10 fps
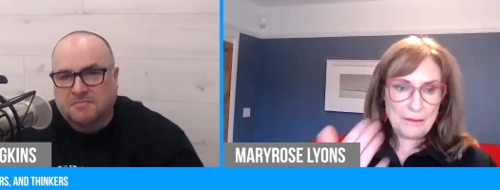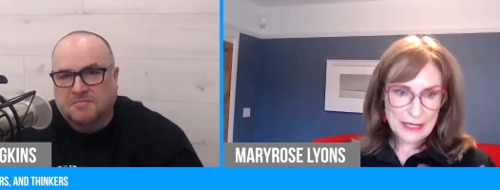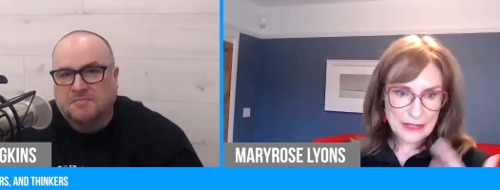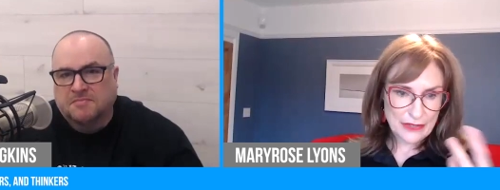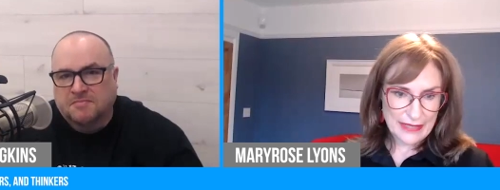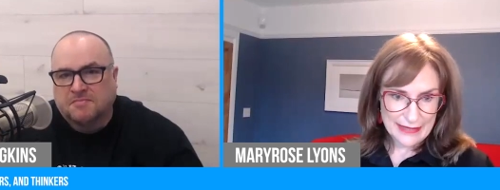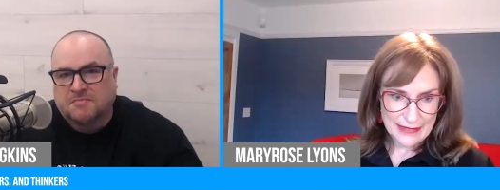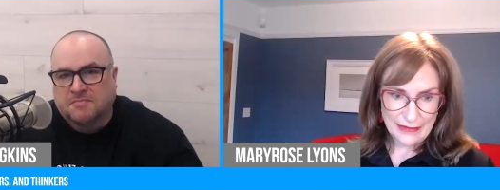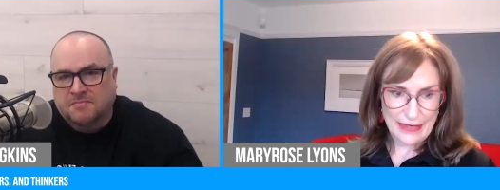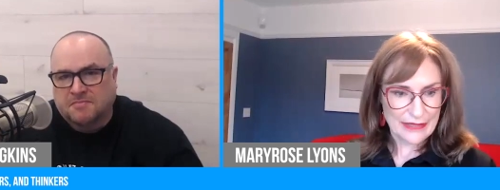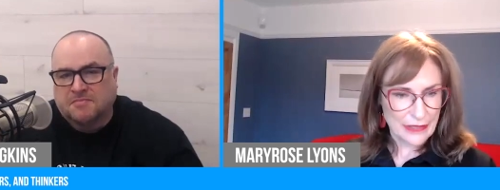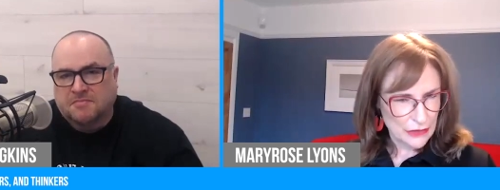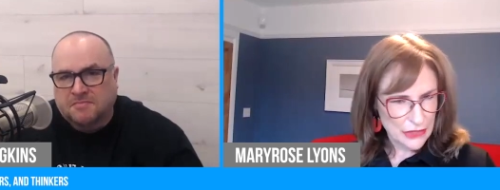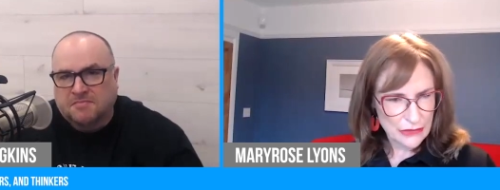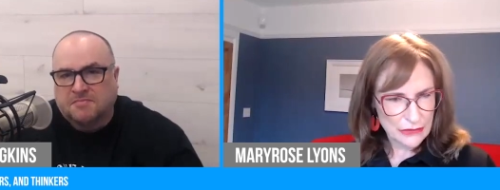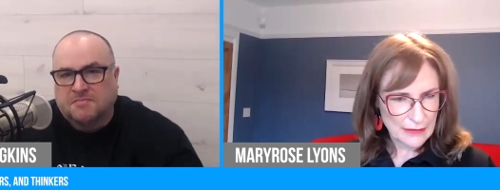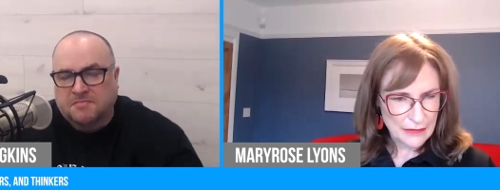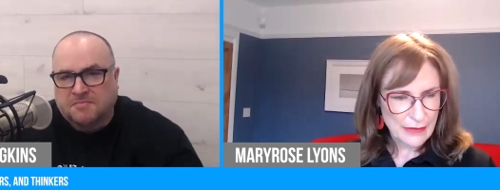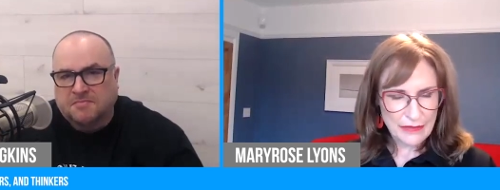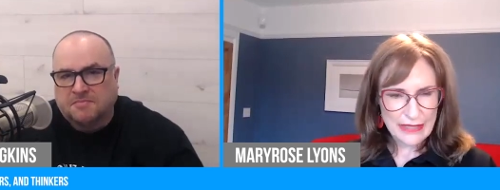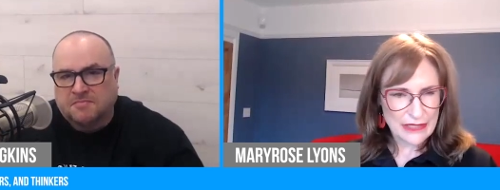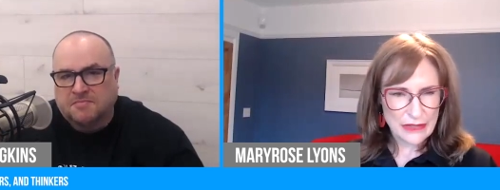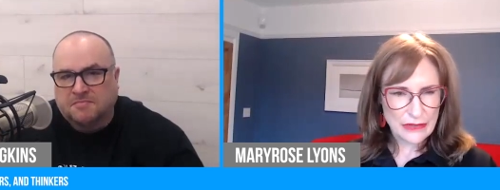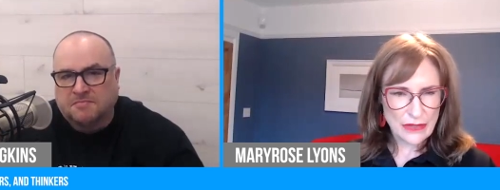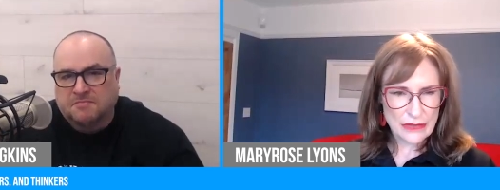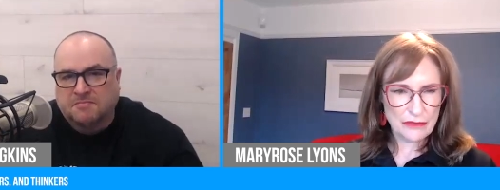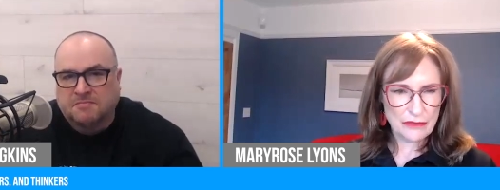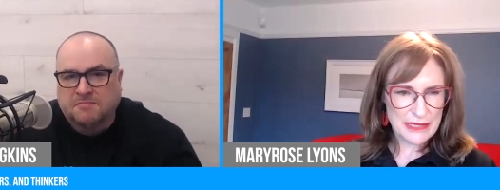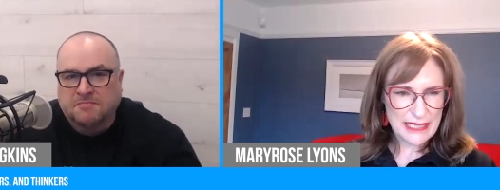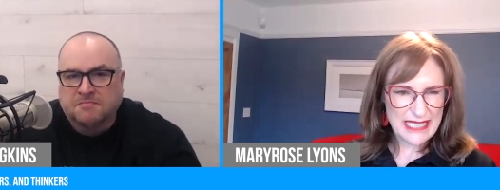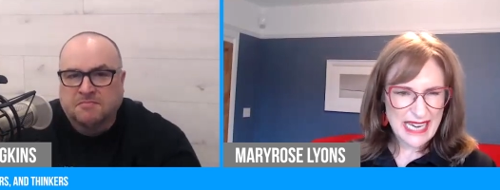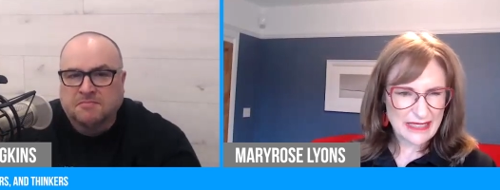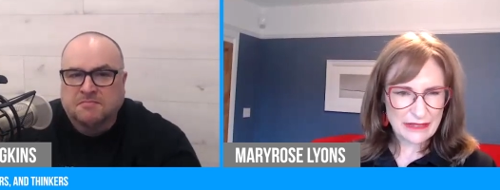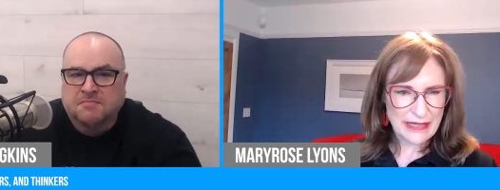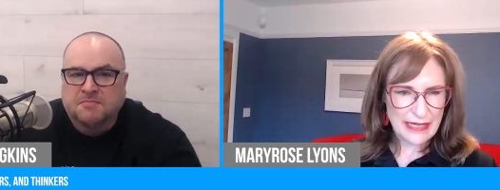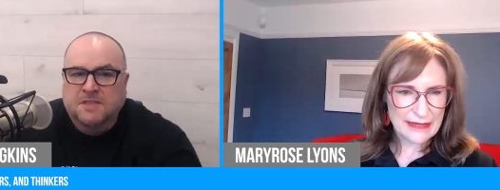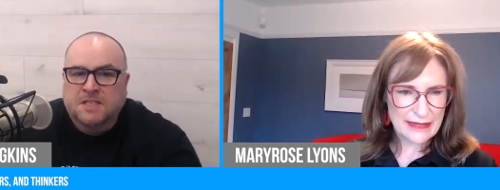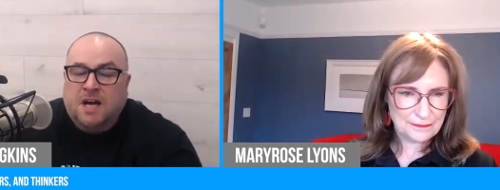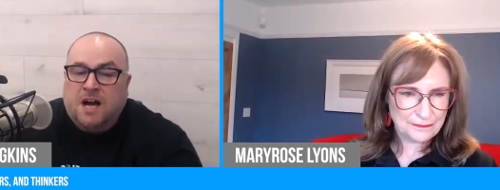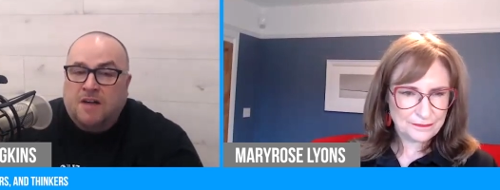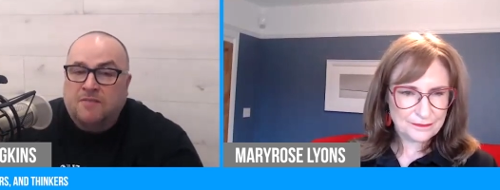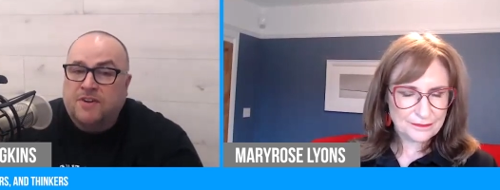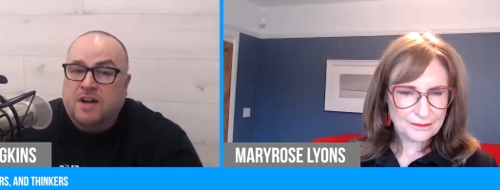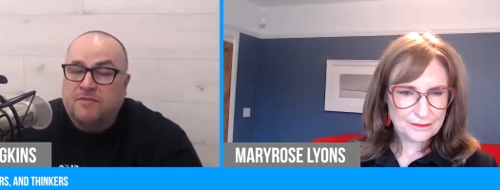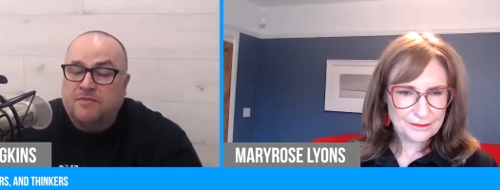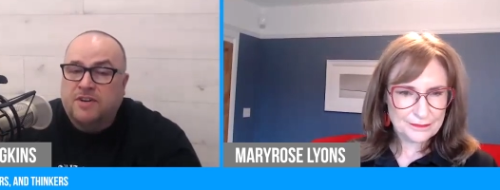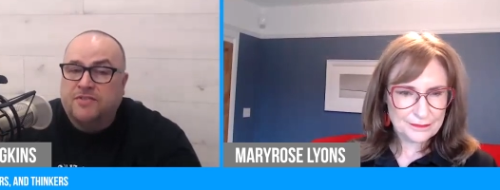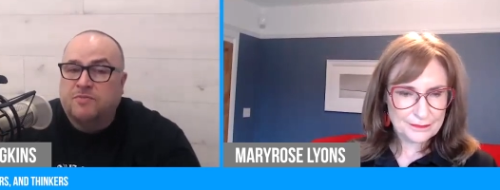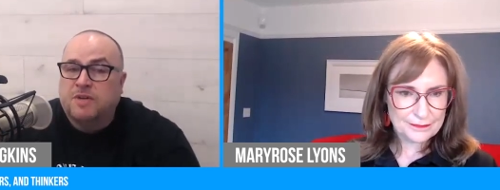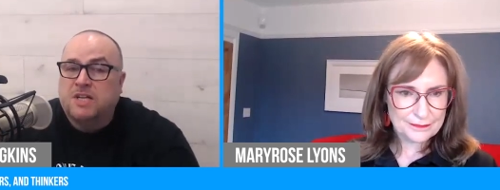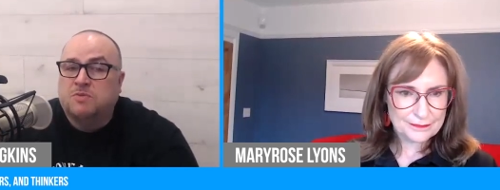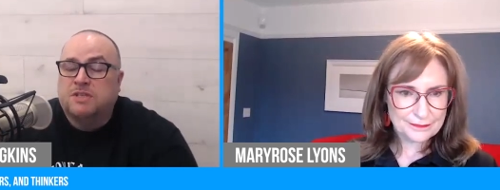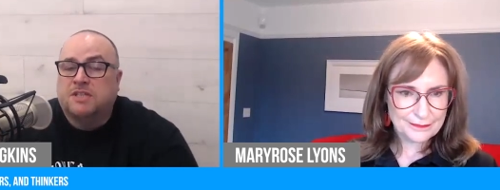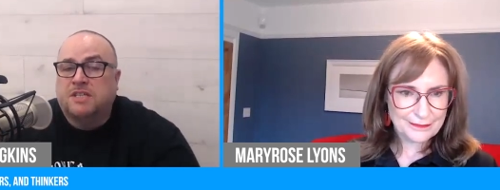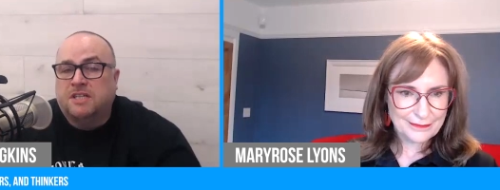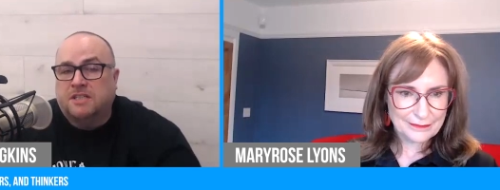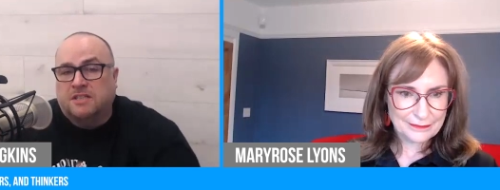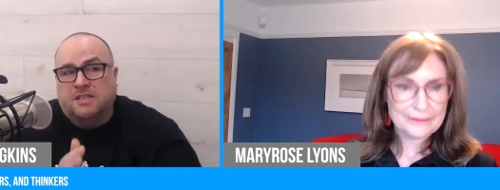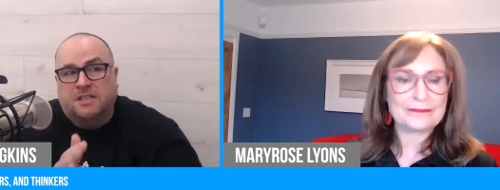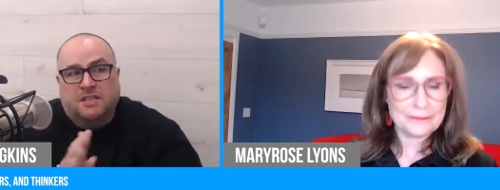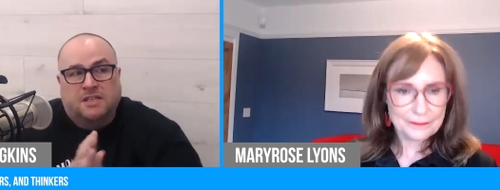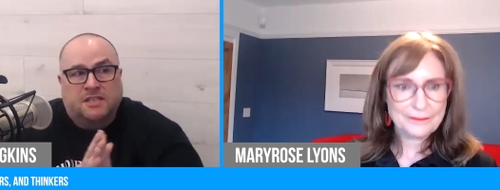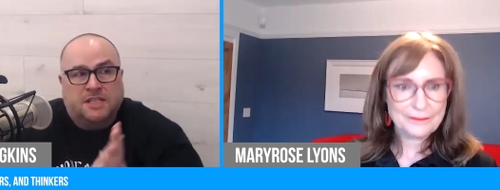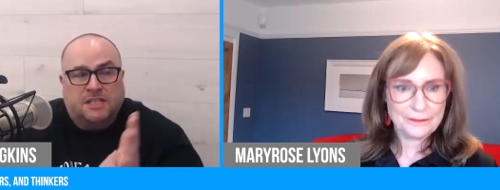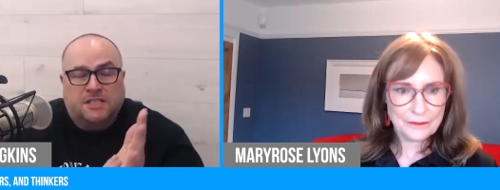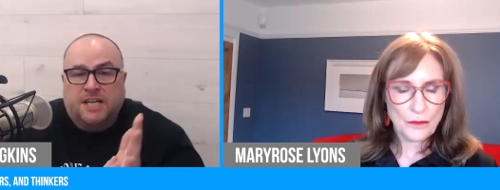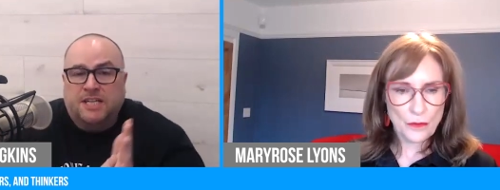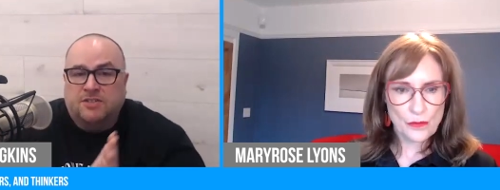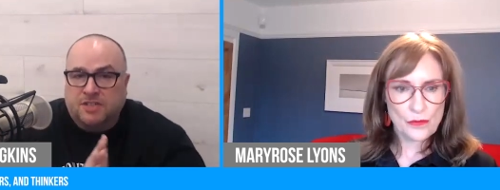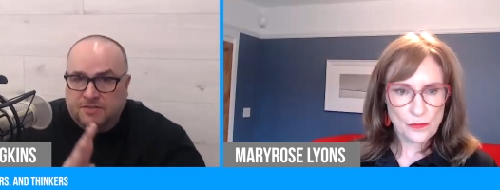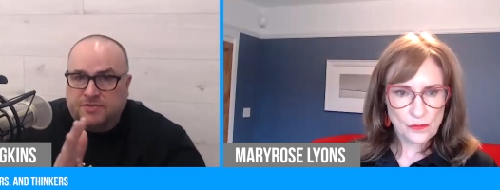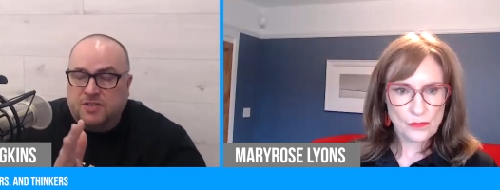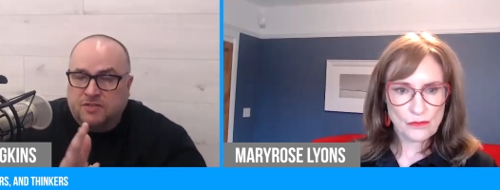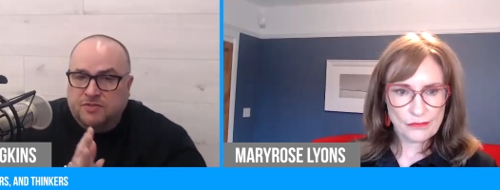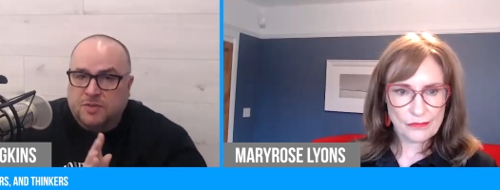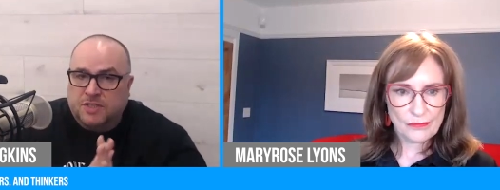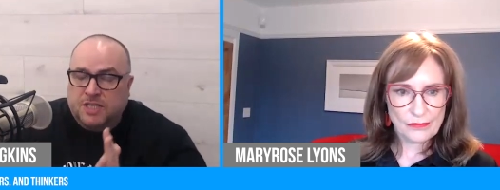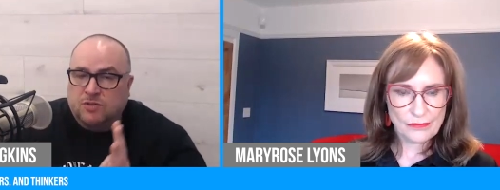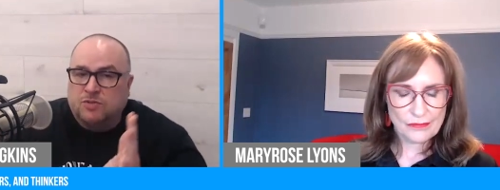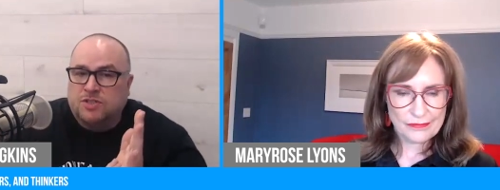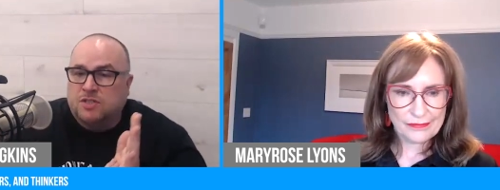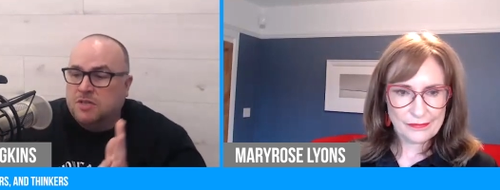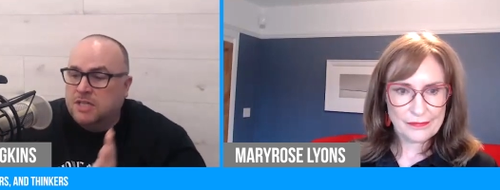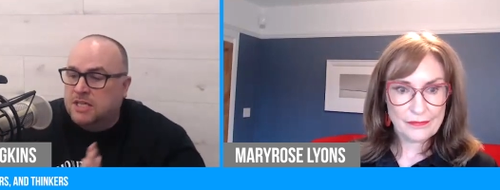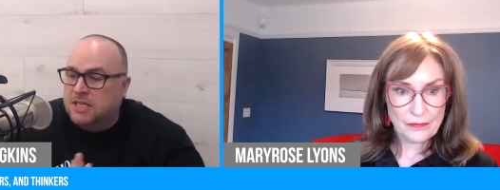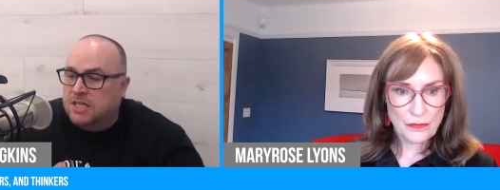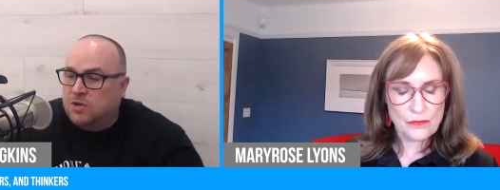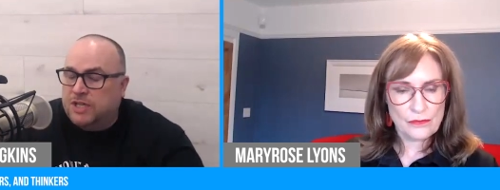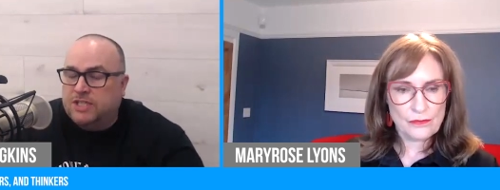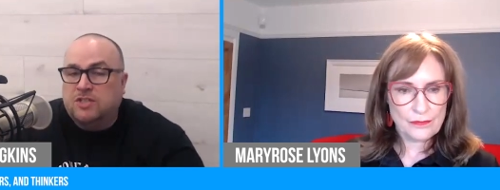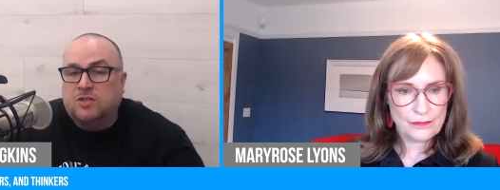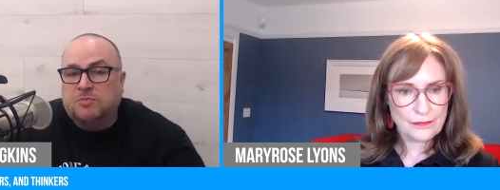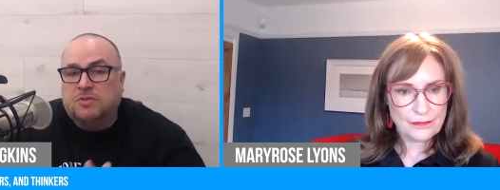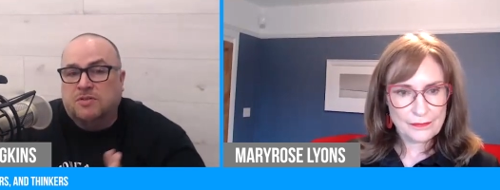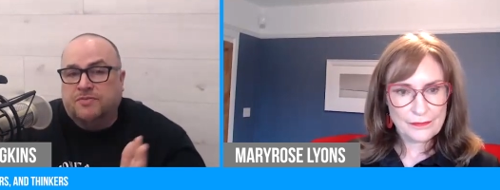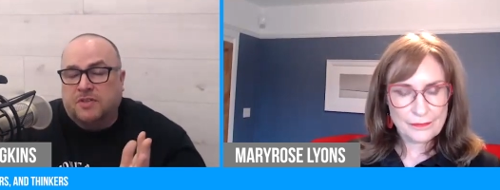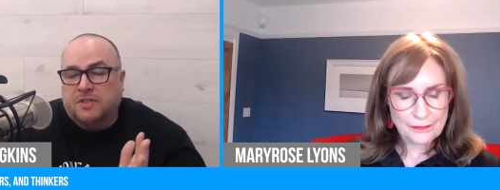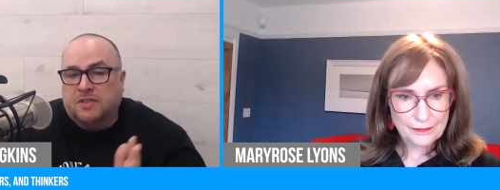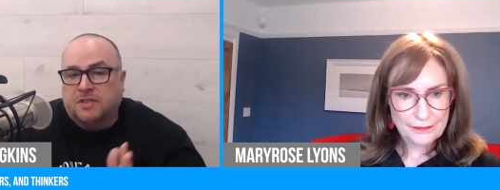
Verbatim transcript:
Speaker 1: picture this, okay? I don't know. Do you have you ever had to do those government e-tender things?
Speaker 2: I'm very, I'm very familiar with the the uh, e-tendering for government, and also quite a number of uh,